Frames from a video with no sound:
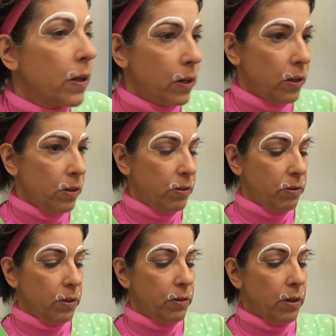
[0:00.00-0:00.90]
Now
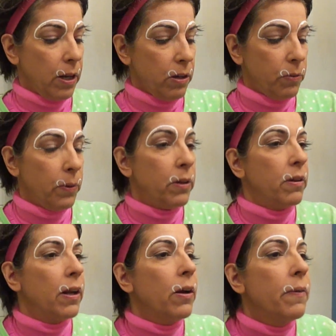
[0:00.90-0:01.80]
since today is
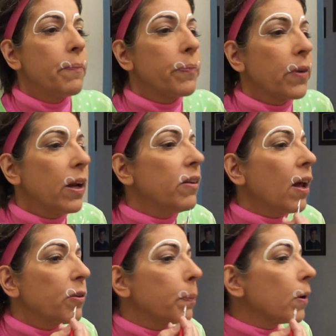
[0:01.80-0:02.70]
Wednesday, today's
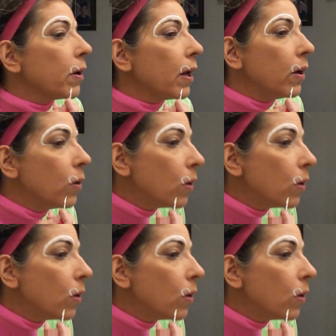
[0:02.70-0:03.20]
hospital day.